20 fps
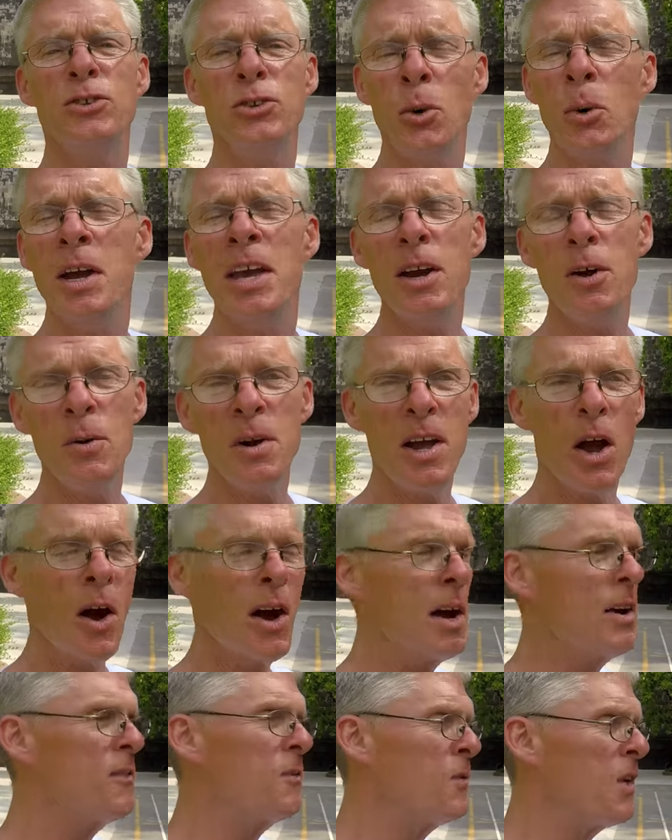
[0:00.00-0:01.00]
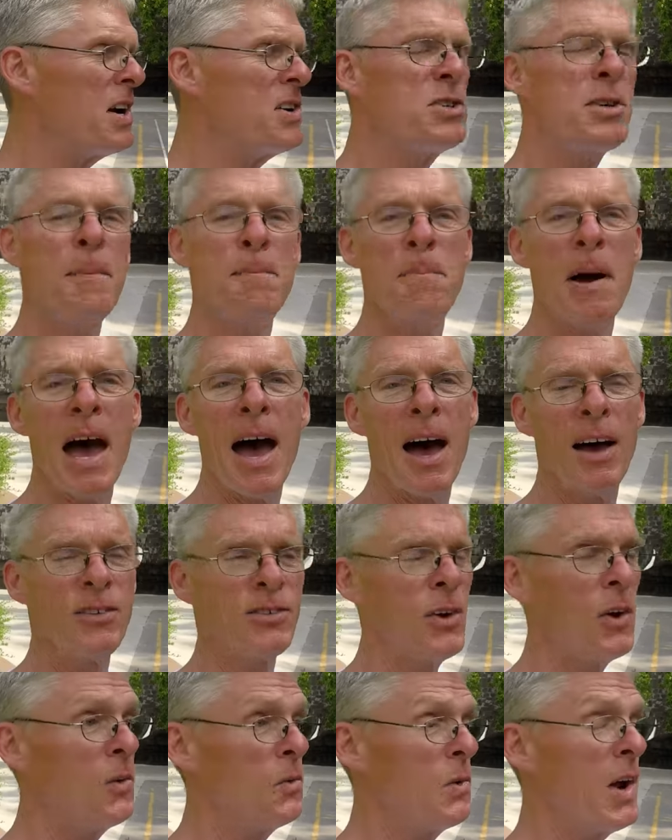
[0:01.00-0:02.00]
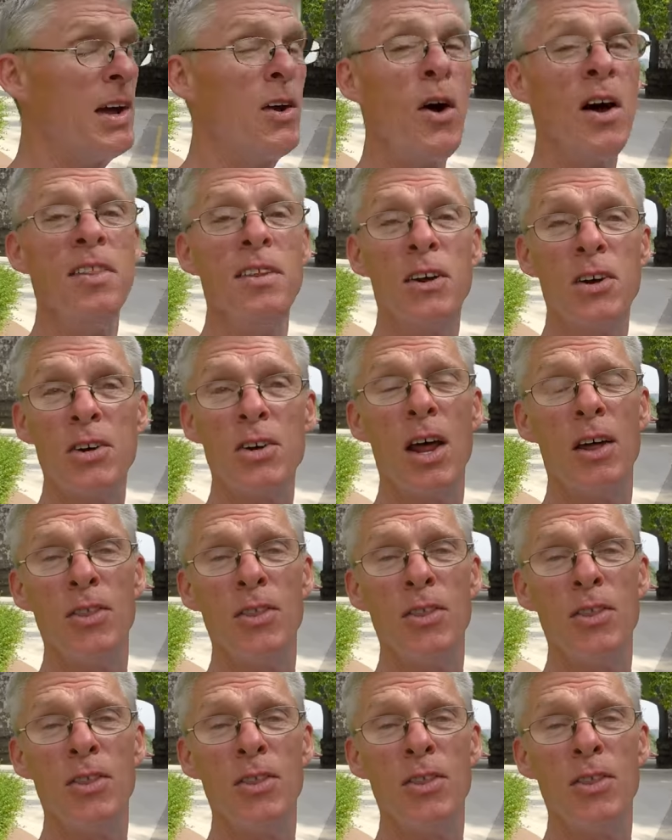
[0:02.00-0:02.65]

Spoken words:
So here we are at Friendship Pass, right on the